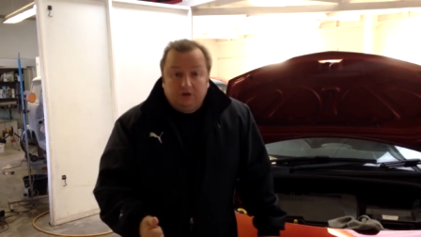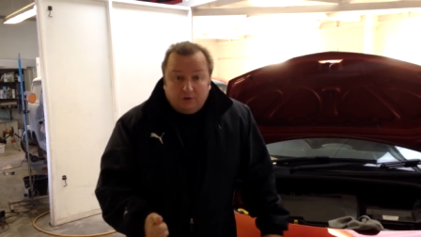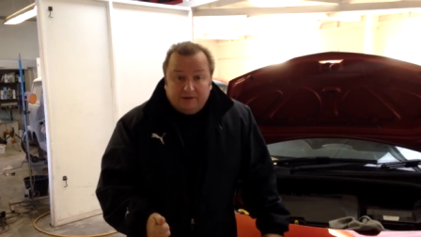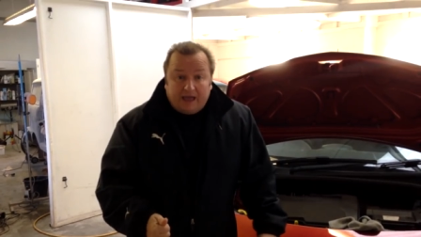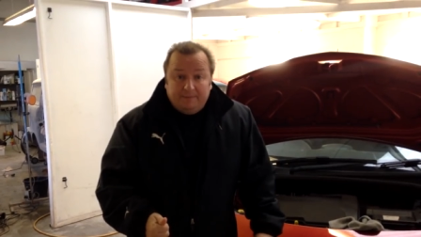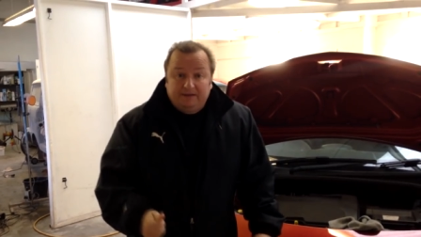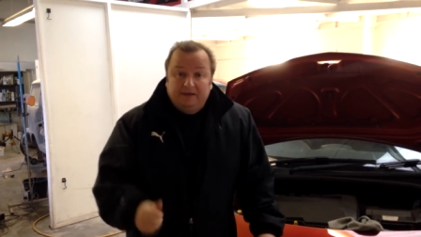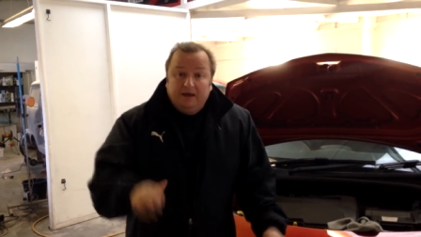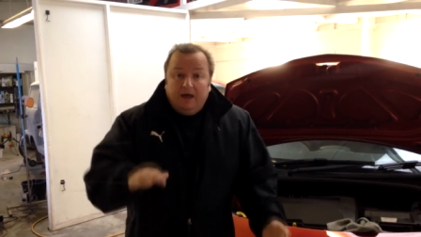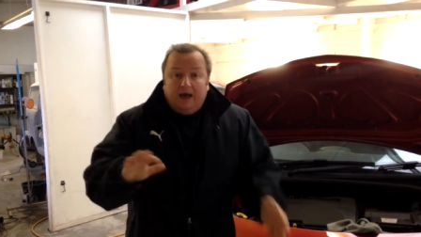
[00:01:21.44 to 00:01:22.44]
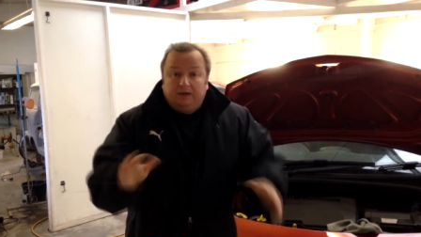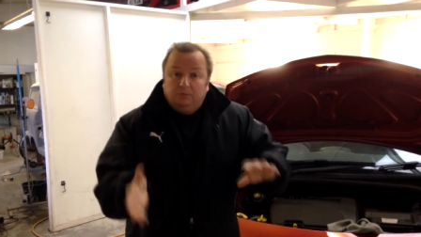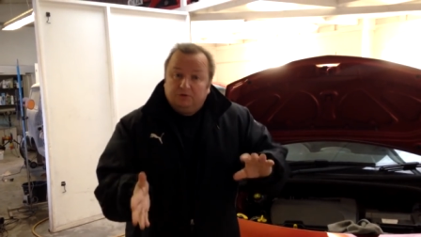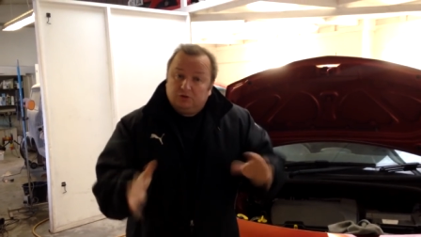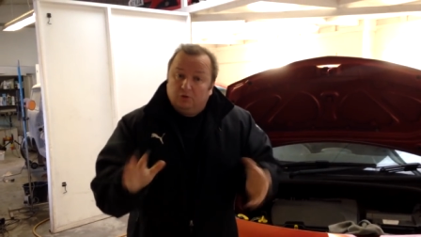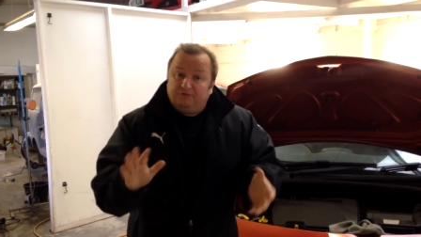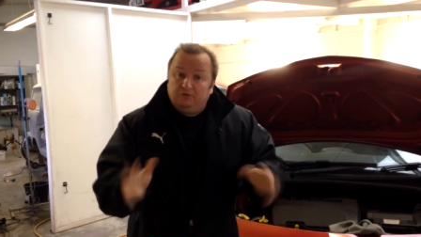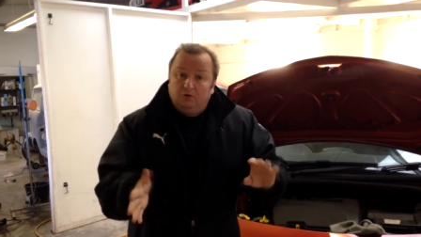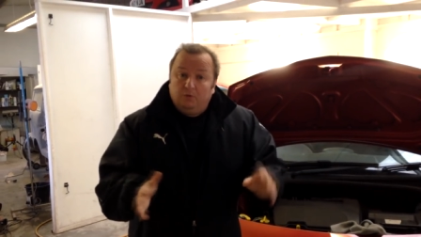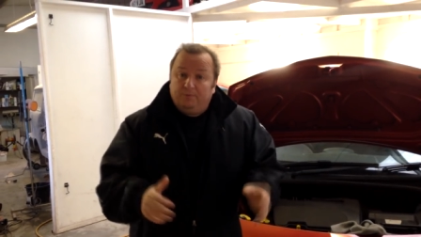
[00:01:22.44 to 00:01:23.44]
uh, log cabin, and I want to do a
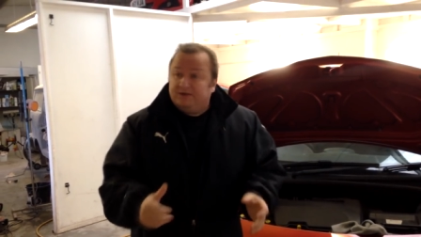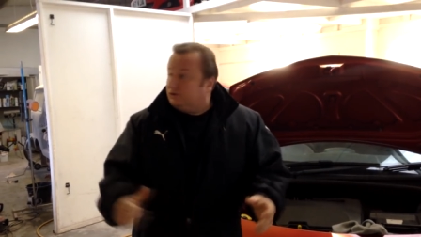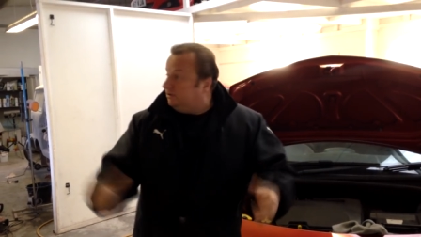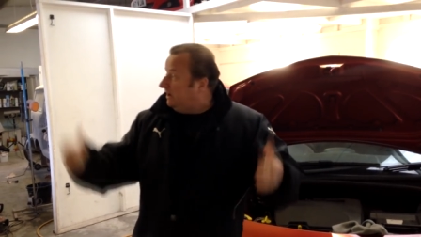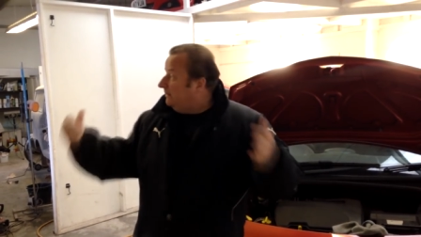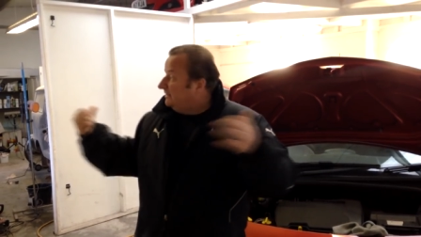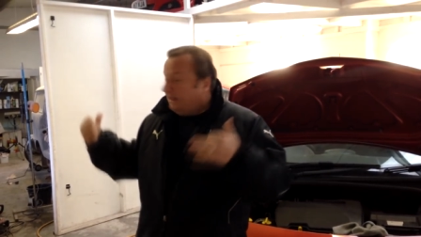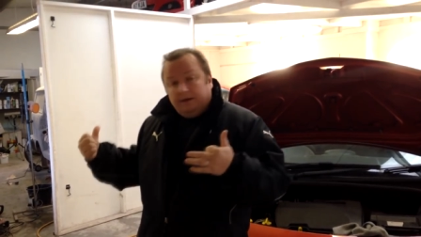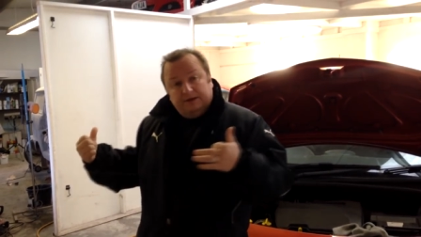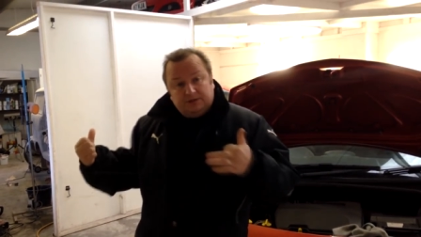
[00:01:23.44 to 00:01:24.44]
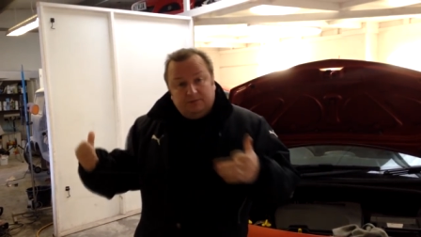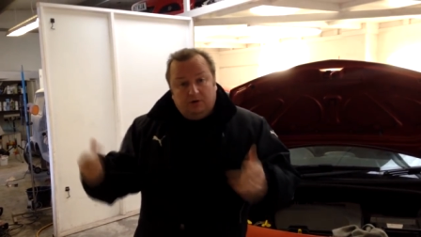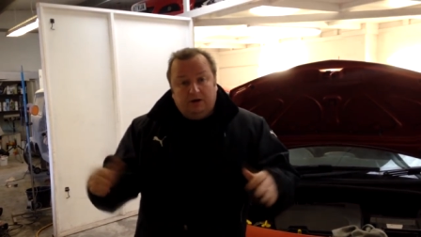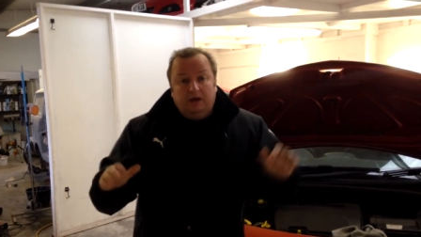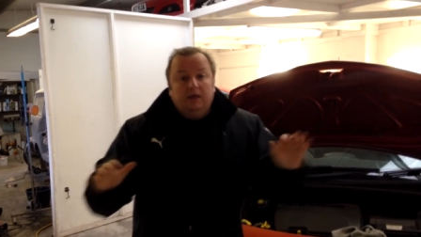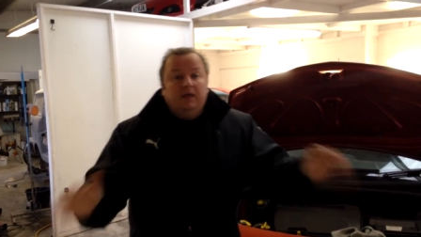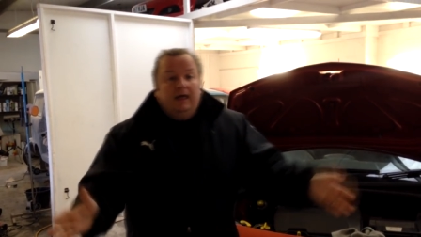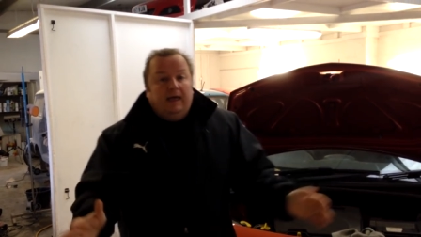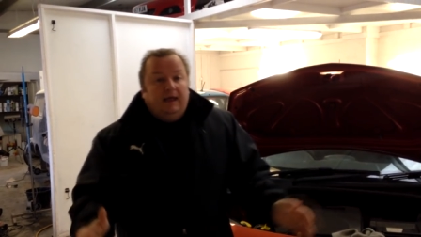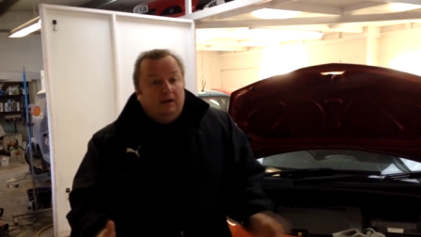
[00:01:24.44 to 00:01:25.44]
few little bits because I'm coming down here tomorrow.
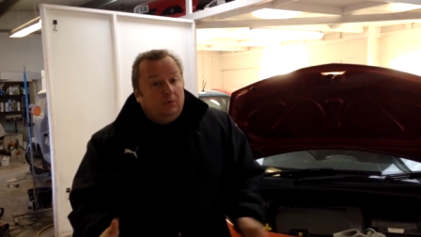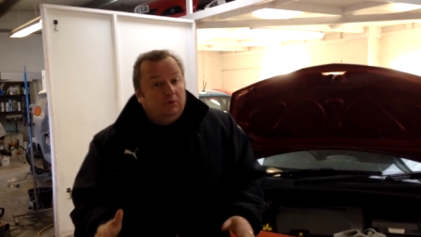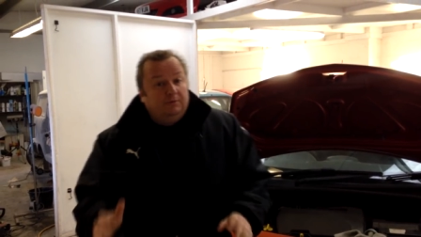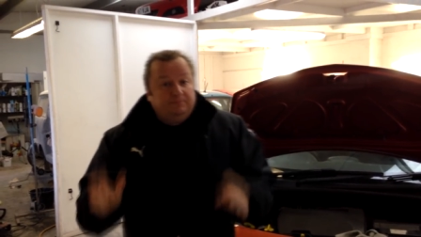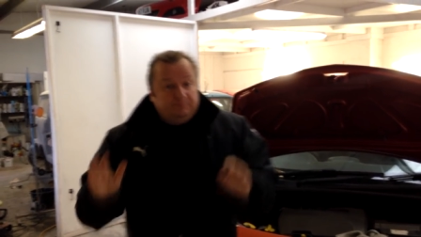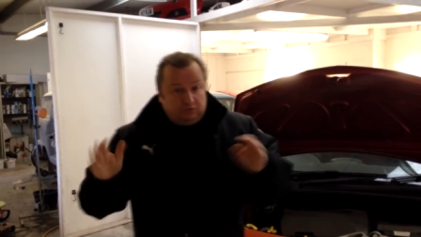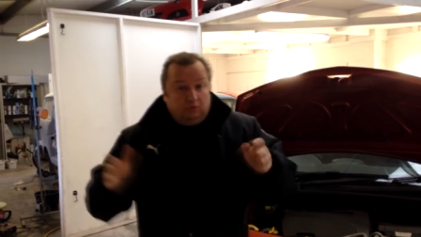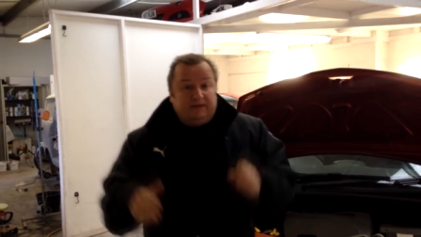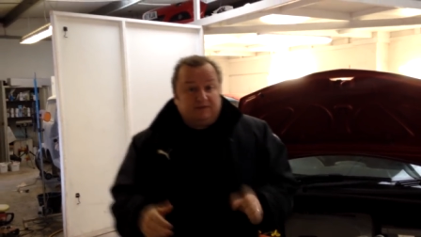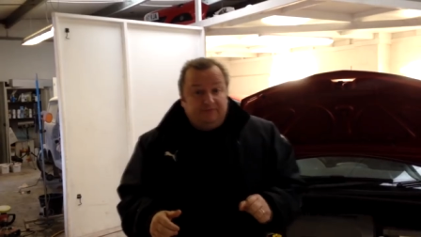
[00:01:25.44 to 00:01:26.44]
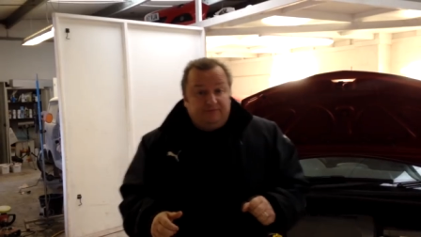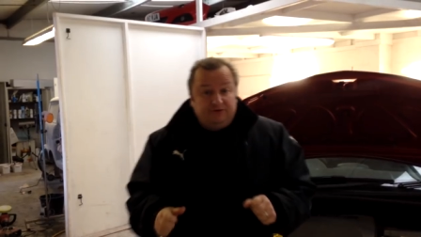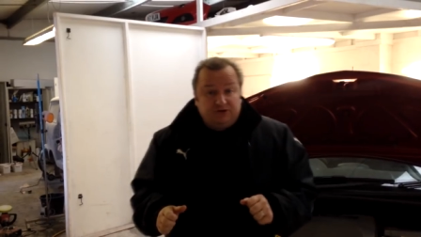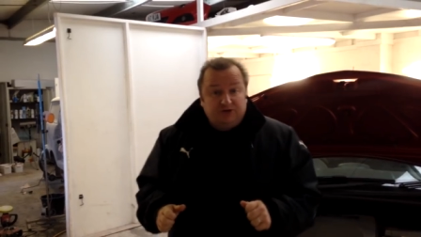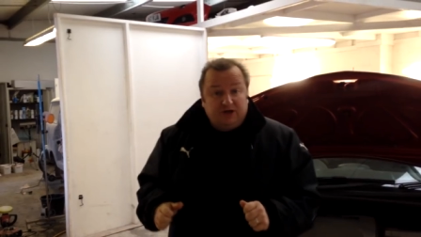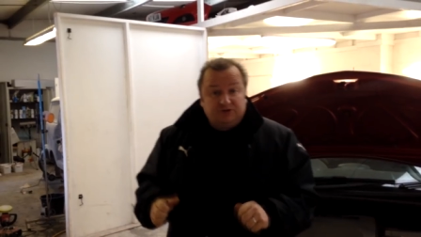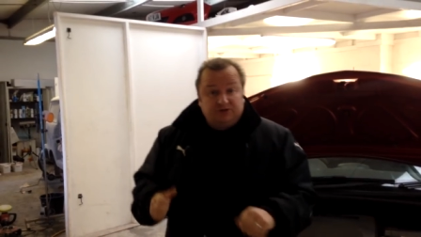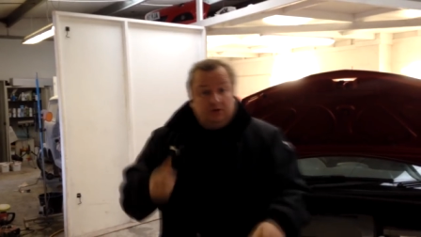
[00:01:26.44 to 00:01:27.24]
And I want to sort of get some finishing touches